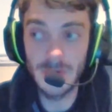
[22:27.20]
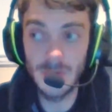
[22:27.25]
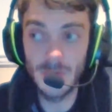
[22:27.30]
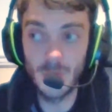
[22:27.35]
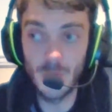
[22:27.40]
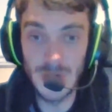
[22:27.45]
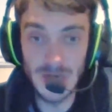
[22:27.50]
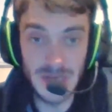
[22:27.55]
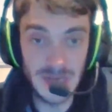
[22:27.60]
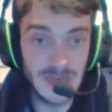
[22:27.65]

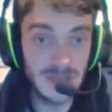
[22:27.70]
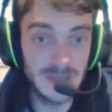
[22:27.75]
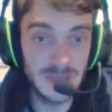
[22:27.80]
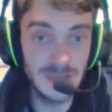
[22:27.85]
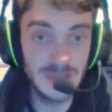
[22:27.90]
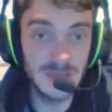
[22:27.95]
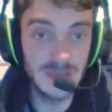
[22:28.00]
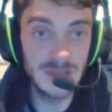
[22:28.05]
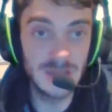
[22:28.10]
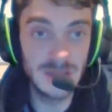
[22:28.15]
willing
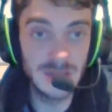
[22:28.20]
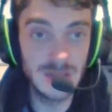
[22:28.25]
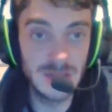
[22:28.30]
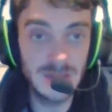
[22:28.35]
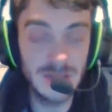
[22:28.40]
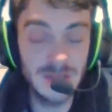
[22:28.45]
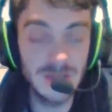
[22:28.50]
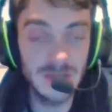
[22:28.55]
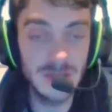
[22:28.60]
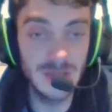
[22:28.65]
to
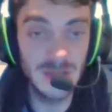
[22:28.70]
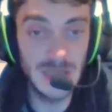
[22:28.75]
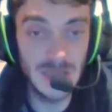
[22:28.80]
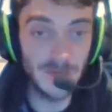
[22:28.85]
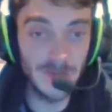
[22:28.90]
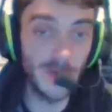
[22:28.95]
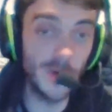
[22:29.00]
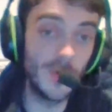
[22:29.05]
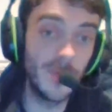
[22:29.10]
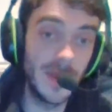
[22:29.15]

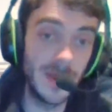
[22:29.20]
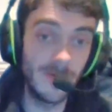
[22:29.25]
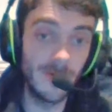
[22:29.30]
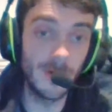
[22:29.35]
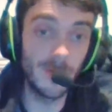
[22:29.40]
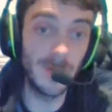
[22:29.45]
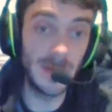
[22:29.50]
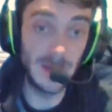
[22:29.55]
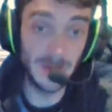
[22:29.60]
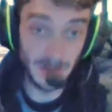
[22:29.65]
leave European
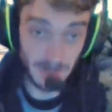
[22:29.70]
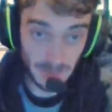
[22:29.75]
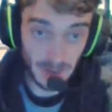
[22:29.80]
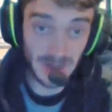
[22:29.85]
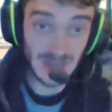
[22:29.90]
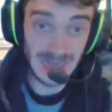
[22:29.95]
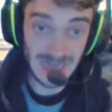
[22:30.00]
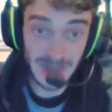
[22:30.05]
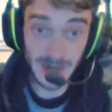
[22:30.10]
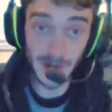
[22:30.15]
rugby and the
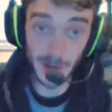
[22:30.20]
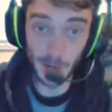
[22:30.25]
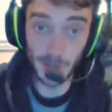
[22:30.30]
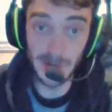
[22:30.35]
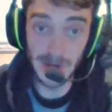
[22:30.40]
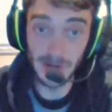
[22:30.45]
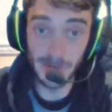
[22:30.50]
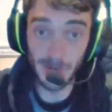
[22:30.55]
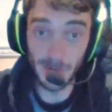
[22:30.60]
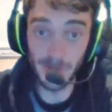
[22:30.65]
money in
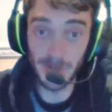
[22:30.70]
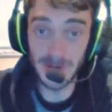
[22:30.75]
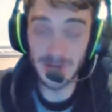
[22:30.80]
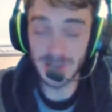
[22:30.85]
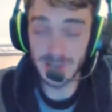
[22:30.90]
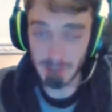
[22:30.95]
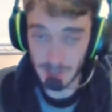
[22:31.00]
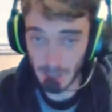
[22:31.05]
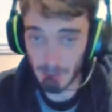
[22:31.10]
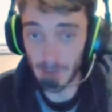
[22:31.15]
European rugby
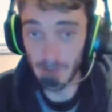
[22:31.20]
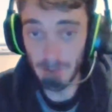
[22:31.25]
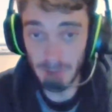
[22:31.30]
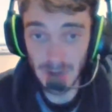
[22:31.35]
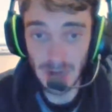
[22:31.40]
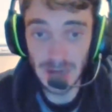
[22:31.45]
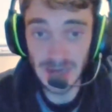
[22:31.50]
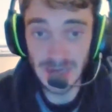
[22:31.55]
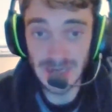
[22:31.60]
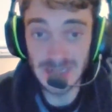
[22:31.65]
to go and
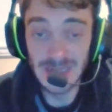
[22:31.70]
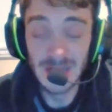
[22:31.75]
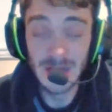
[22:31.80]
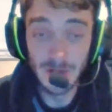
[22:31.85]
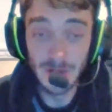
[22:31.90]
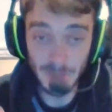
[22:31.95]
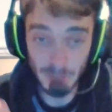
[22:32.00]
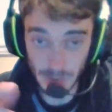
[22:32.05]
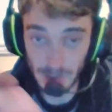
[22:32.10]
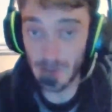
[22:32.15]
play
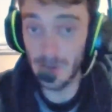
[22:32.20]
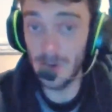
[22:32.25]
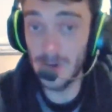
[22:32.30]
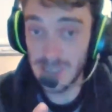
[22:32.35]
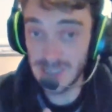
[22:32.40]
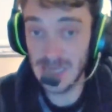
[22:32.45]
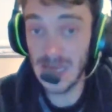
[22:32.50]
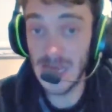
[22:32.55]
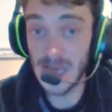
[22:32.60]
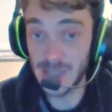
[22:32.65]
for a lot
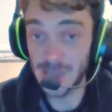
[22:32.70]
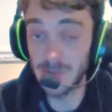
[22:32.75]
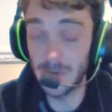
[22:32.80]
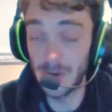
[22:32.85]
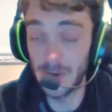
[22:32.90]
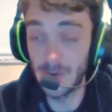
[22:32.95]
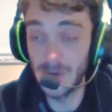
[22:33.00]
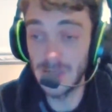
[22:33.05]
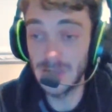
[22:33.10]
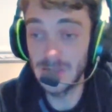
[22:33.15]
less cash, by
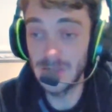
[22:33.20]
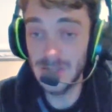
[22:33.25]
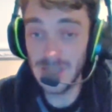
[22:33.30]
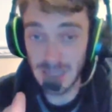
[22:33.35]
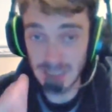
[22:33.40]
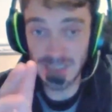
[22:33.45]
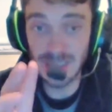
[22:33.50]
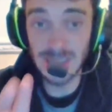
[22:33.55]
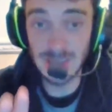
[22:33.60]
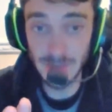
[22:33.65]
the way.
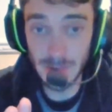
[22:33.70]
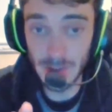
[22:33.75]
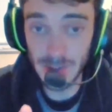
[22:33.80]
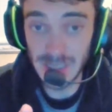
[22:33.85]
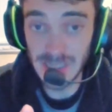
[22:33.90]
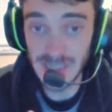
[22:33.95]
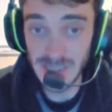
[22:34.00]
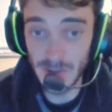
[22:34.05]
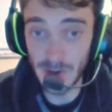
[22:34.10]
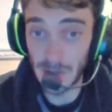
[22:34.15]
Yes, it's a
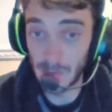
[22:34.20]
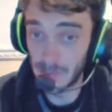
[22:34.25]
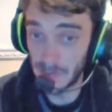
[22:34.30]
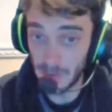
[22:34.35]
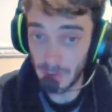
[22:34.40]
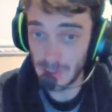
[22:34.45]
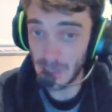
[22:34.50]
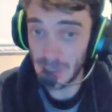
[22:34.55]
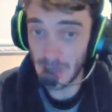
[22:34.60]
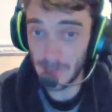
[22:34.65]
marquee signing, but
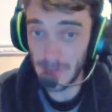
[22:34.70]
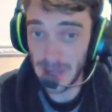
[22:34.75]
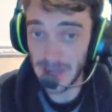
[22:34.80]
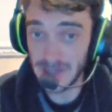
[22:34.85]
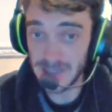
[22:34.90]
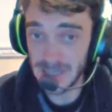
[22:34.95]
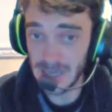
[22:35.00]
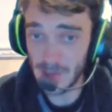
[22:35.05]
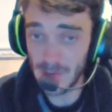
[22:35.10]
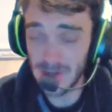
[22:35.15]
they're not going to get
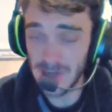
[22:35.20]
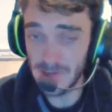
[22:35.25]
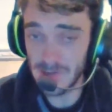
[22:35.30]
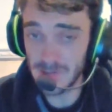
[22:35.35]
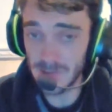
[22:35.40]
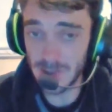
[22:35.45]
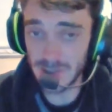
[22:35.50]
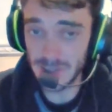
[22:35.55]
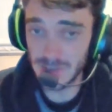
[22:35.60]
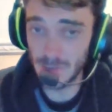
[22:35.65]
paid as anywhere near
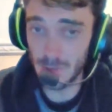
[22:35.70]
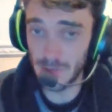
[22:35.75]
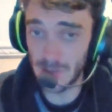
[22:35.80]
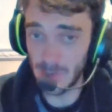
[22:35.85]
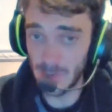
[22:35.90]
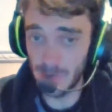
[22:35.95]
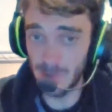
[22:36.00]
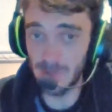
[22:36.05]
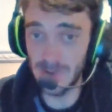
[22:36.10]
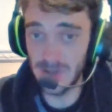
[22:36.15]
as much as what
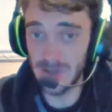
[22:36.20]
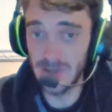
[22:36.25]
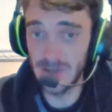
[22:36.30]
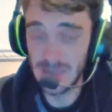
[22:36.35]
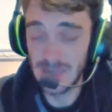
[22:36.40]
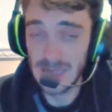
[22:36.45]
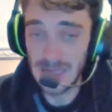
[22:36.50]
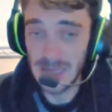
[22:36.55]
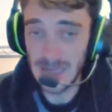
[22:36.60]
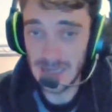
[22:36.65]
they would have been
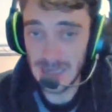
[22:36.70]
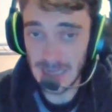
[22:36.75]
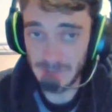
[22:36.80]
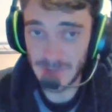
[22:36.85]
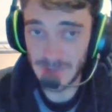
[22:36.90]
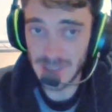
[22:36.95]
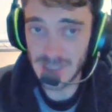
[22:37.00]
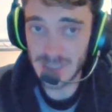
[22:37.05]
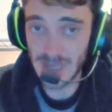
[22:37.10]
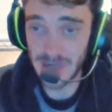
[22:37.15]
had
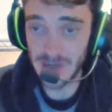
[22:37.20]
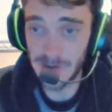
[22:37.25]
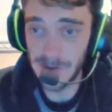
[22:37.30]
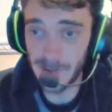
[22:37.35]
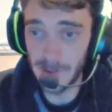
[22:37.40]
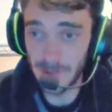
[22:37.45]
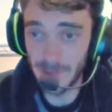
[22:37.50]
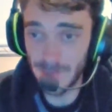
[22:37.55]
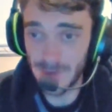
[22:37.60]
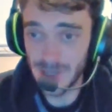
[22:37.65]
they stayed in
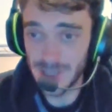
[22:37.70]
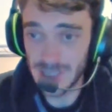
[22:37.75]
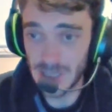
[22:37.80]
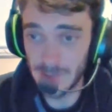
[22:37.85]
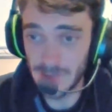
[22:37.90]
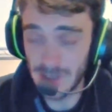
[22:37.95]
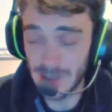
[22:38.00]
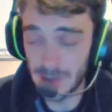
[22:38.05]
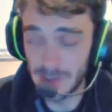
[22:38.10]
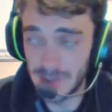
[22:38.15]
Europe to finish
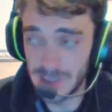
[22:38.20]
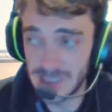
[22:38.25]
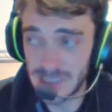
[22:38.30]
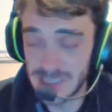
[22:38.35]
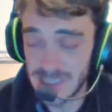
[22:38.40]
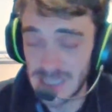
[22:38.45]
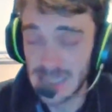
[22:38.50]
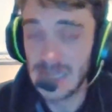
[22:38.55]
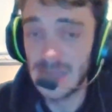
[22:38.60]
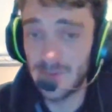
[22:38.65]
out their
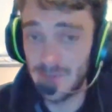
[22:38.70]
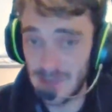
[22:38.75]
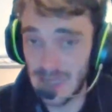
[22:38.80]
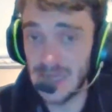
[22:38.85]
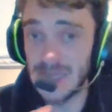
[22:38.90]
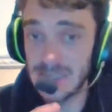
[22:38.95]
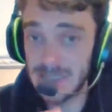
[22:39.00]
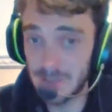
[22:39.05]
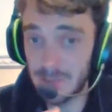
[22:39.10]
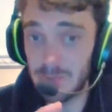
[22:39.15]
careers.
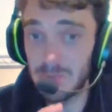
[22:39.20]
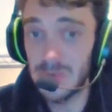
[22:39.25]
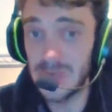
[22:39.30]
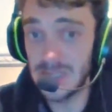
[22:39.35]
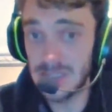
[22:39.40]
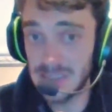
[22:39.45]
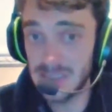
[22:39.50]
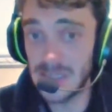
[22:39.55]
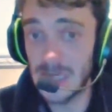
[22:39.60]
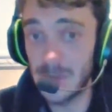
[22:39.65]
That is a
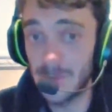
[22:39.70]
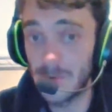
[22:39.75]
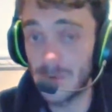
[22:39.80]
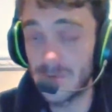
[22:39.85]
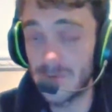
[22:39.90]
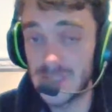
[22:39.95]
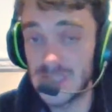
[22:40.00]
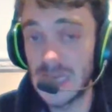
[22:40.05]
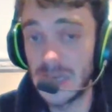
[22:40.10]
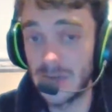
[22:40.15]
big statement
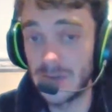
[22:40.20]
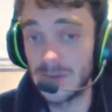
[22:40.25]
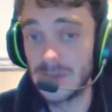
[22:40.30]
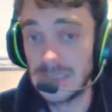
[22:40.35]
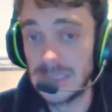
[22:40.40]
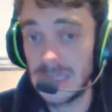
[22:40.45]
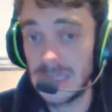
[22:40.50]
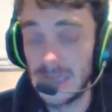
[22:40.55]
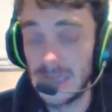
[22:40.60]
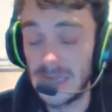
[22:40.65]
of intent.
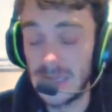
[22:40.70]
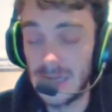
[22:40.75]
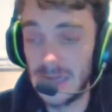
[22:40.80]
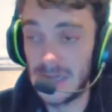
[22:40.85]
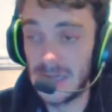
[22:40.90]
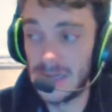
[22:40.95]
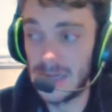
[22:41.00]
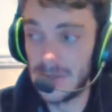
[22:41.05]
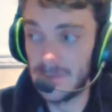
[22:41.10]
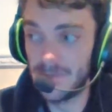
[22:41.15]

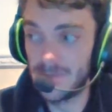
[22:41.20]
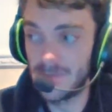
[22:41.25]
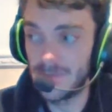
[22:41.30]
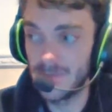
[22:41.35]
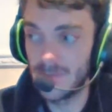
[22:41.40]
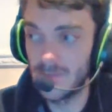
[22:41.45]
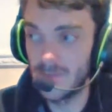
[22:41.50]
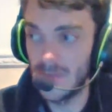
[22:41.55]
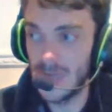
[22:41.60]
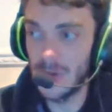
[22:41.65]
Now,
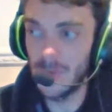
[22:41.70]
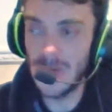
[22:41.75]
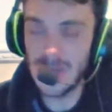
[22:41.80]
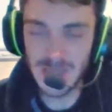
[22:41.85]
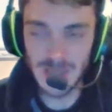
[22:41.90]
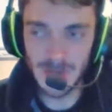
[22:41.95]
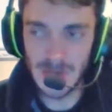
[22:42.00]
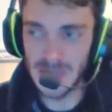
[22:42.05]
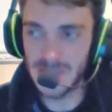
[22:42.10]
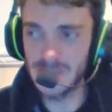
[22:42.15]

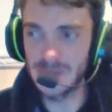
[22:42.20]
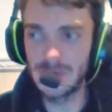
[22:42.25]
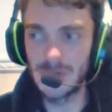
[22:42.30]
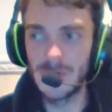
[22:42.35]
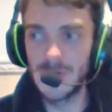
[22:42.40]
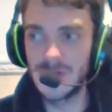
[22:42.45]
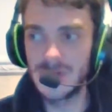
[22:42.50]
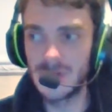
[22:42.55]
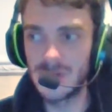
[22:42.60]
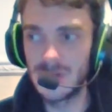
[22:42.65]
Matthew
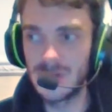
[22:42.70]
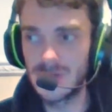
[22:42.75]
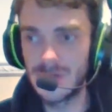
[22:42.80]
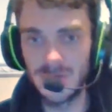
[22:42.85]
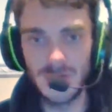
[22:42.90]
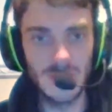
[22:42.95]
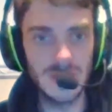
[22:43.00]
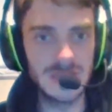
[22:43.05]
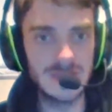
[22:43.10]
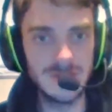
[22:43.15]
Bastareaud is a
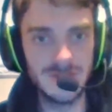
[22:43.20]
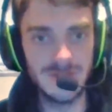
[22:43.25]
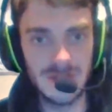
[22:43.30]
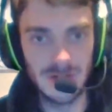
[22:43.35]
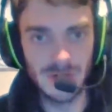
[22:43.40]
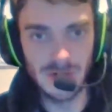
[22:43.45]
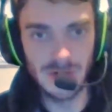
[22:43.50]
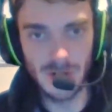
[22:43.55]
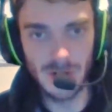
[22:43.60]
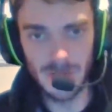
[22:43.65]
divisive
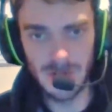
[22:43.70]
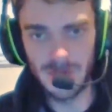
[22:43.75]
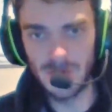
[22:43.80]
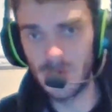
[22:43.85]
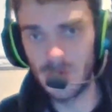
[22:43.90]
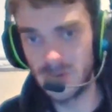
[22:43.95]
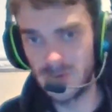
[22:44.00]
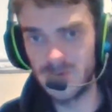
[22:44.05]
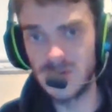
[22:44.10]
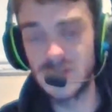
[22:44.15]
figure in rugby
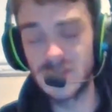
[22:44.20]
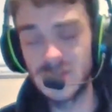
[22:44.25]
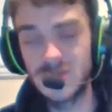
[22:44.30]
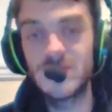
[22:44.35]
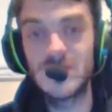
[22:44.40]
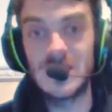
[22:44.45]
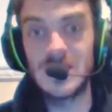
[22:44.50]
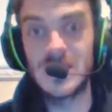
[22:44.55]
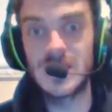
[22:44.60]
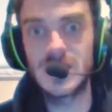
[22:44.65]
because of
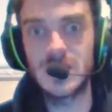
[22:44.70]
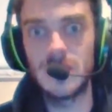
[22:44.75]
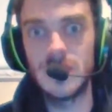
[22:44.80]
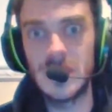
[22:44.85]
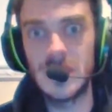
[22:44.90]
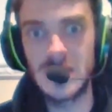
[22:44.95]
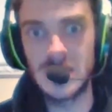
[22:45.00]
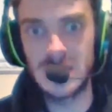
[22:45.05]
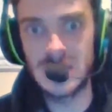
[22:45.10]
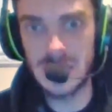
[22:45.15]
his
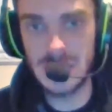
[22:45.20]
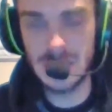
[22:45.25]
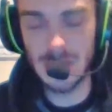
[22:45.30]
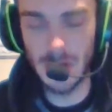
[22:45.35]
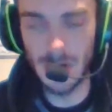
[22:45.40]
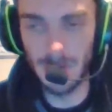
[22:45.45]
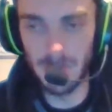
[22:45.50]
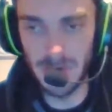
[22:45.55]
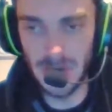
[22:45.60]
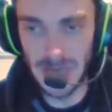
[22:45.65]
size and his
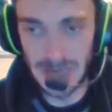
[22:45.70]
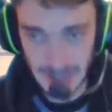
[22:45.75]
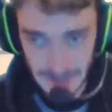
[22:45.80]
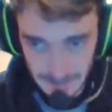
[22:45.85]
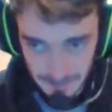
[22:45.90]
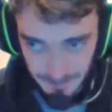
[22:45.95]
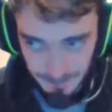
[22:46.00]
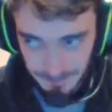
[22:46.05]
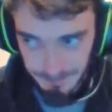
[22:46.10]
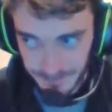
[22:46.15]
style of play.
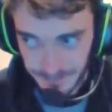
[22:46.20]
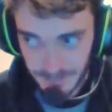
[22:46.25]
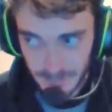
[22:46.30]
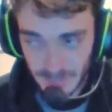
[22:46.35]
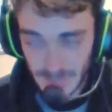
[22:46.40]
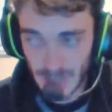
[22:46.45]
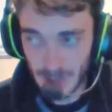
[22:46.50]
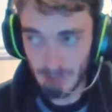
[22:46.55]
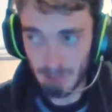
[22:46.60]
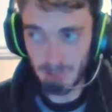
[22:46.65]

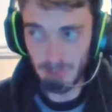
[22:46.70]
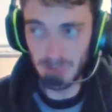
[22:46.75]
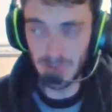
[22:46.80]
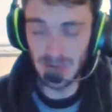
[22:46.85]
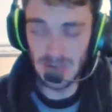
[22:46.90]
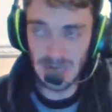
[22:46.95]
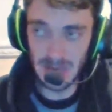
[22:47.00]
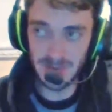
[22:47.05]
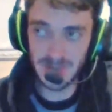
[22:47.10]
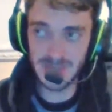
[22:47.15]

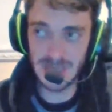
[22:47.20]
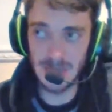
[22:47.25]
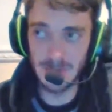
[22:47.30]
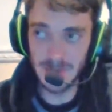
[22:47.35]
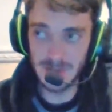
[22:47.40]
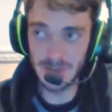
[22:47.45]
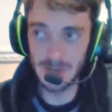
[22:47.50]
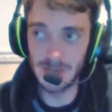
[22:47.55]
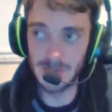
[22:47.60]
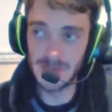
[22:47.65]
But at the
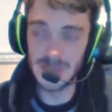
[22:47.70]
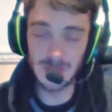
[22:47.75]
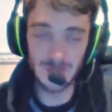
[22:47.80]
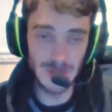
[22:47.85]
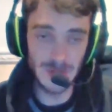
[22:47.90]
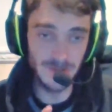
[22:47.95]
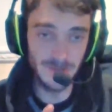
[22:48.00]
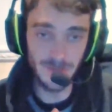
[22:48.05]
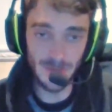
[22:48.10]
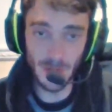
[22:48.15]
same time, he's
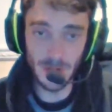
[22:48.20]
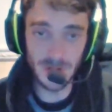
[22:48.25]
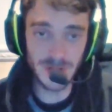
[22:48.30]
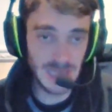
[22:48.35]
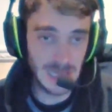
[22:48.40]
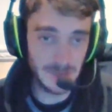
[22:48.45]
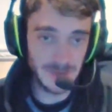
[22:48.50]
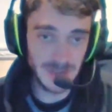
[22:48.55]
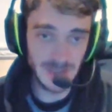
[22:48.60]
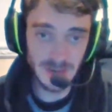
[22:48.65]
been France
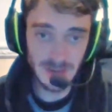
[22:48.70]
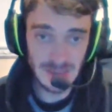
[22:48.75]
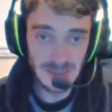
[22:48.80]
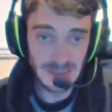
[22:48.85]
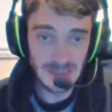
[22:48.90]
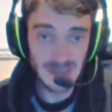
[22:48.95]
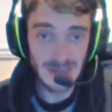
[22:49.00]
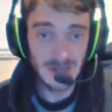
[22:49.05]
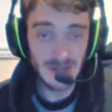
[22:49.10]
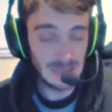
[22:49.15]
captain
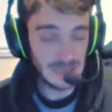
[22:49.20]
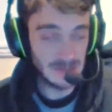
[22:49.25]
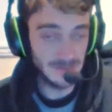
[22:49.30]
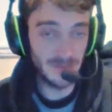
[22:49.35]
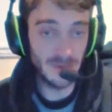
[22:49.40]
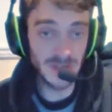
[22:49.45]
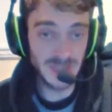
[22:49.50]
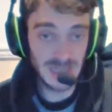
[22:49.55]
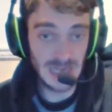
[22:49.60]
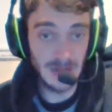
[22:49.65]
and
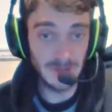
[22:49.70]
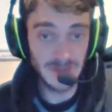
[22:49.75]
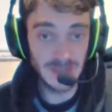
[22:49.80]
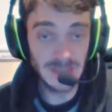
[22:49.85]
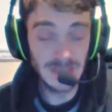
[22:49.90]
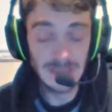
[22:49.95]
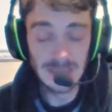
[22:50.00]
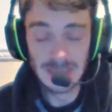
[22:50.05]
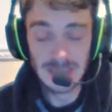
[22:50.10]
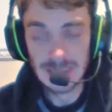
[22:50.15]
vice
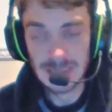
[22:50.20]
captain.